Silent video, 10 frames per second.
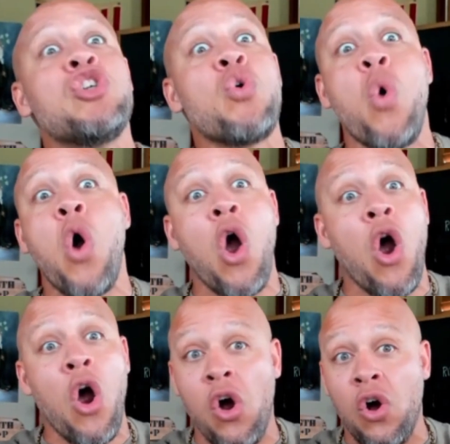the
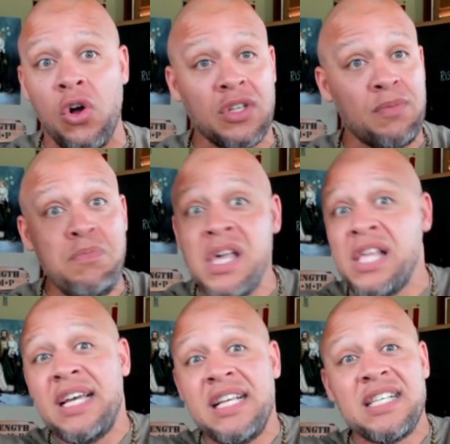world?
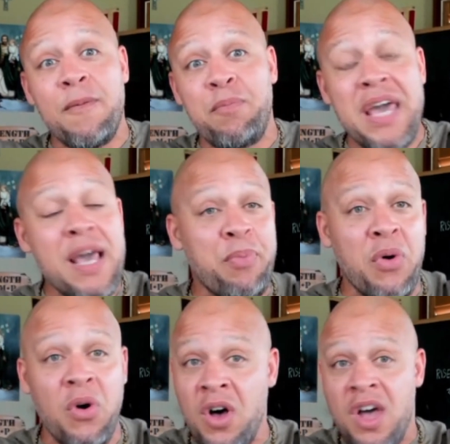Millions of
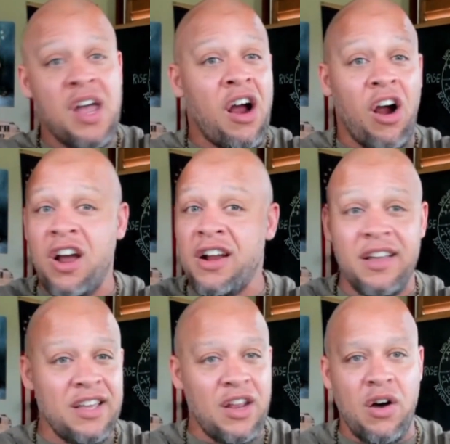people are going to,
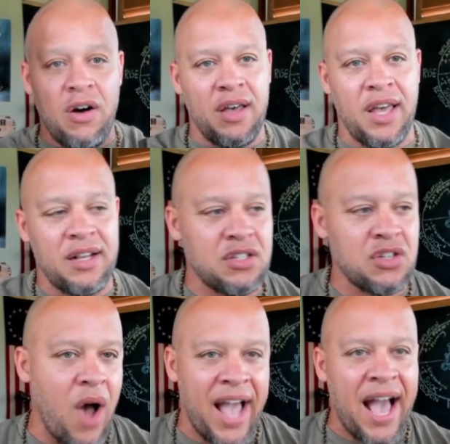you know, and
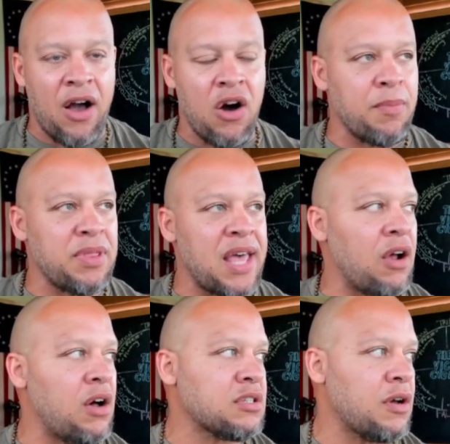so I got caught up in that
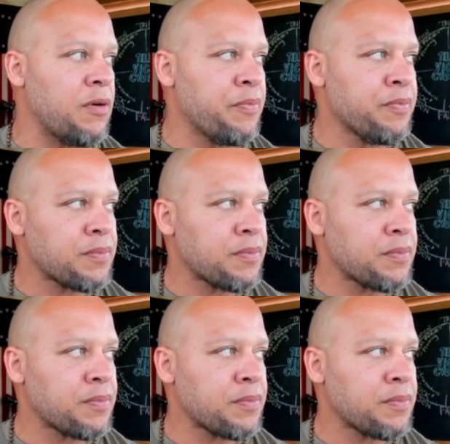also.